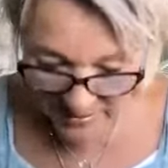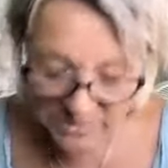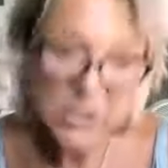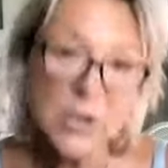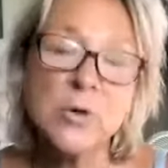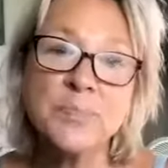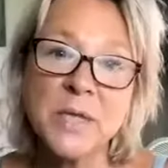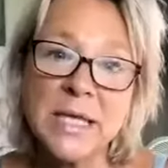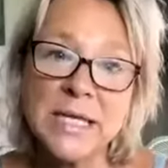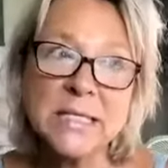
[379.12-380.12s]
So
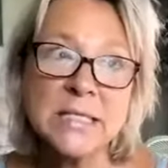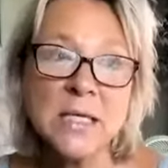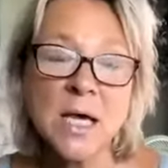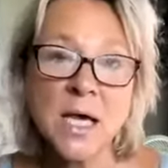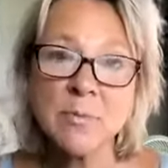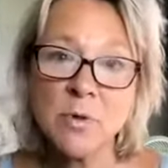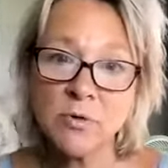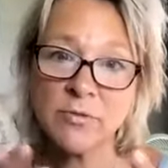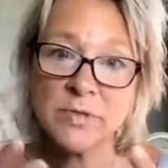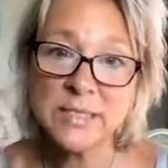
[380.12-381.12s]
it is a time
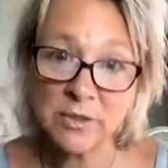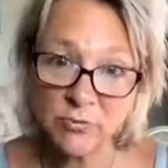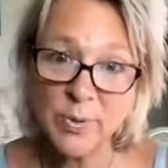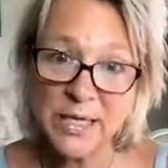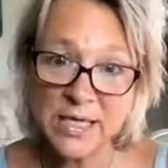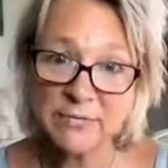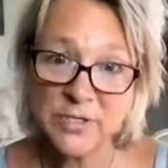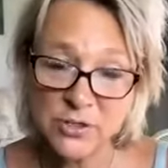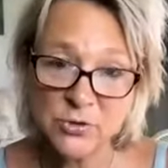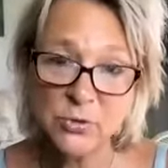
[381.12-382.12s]
of self belief.
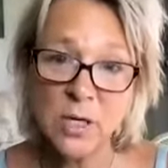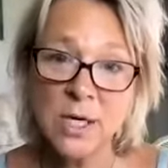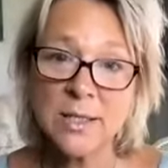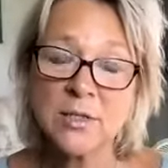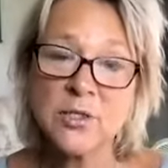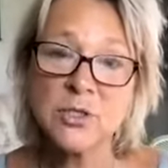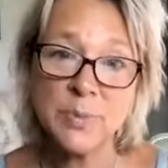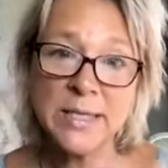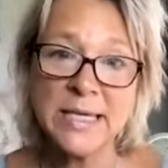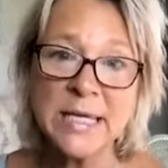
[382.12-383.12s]
This is your hurdle to
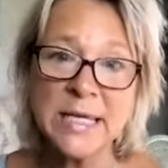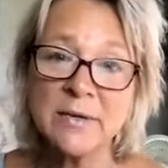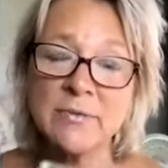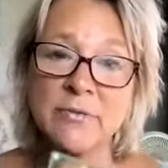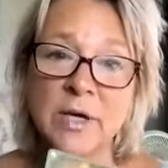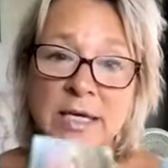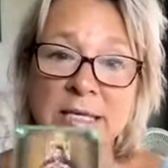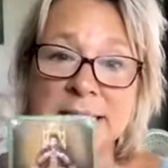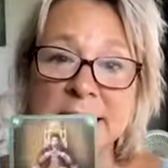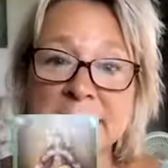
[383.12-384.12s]
believe.
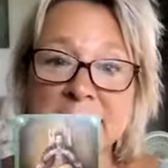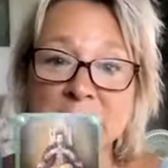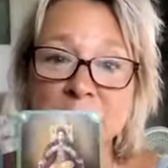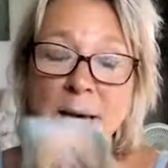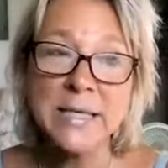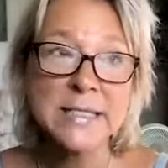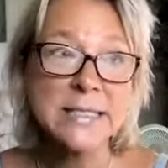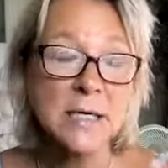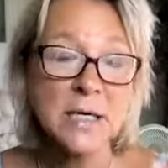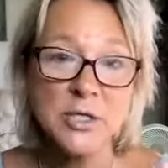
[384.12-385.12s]
It says here the Midas
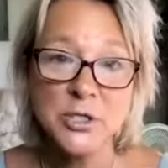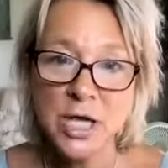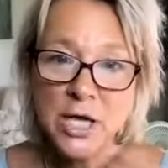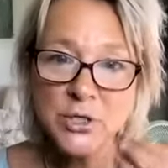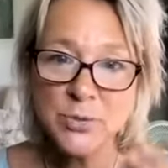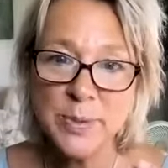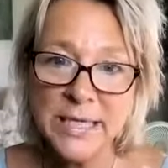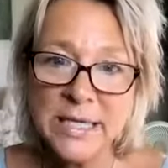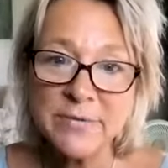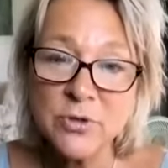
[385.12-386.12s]
touch, to
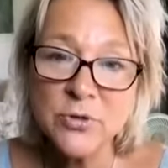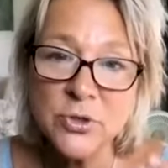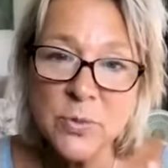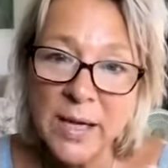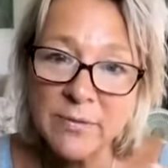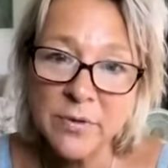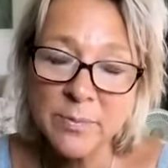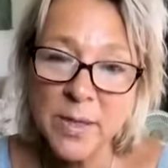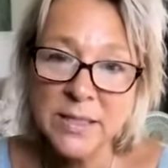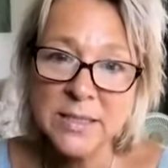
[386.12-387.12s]
believe you do have the
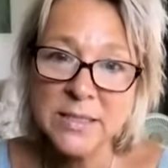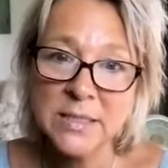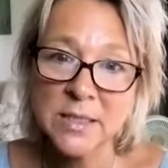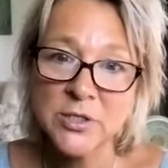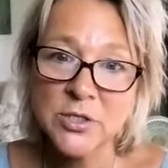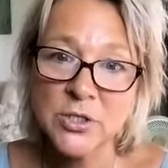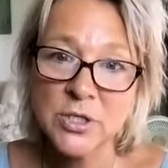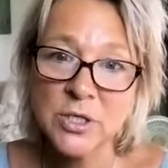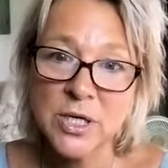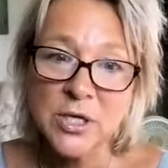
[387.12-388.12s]
Midas touch,
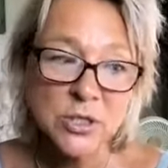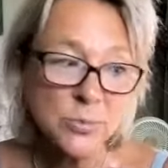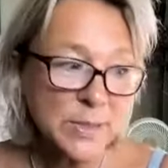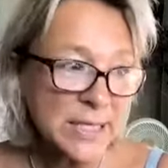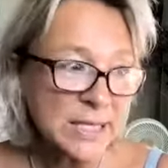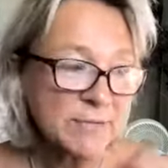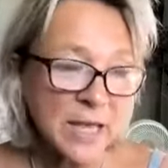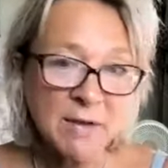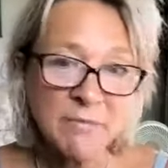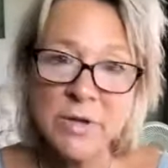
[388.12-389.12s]
to believe
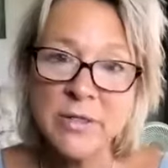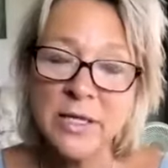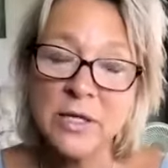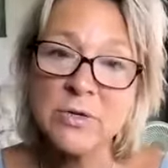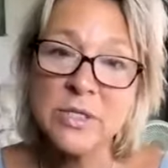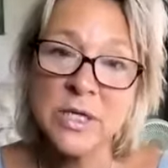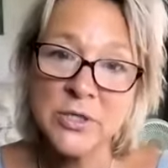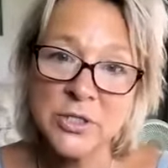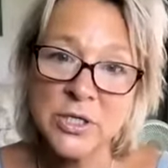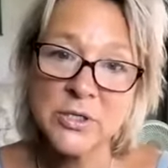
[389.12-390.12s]
that everything you
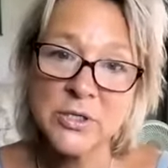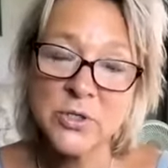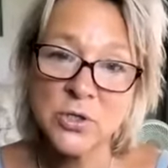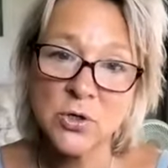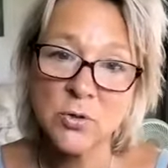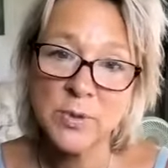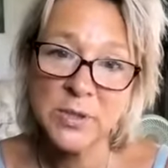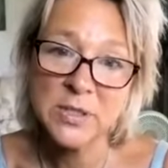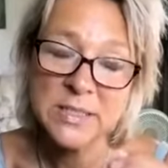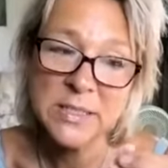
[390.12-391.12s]
touch turns to gold
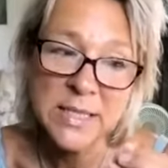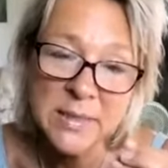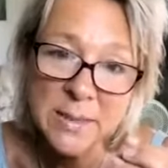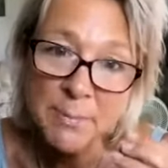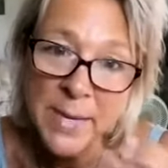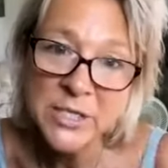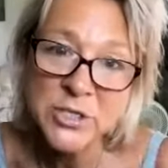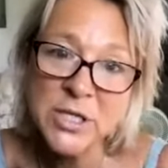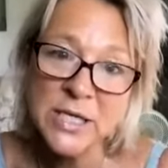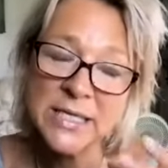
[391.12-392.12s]
because the
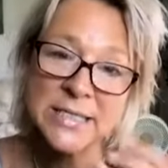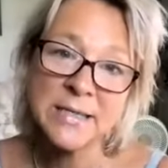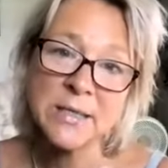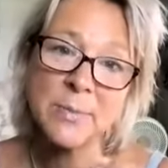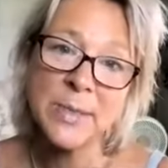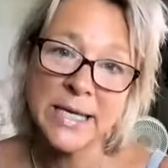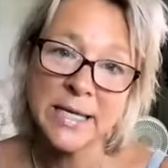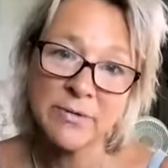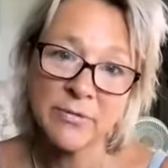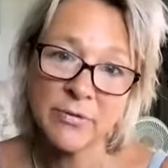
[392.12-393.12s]
magic is in the
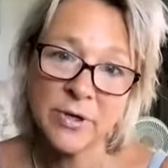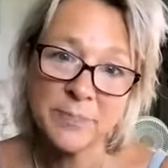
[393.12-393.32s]
belief.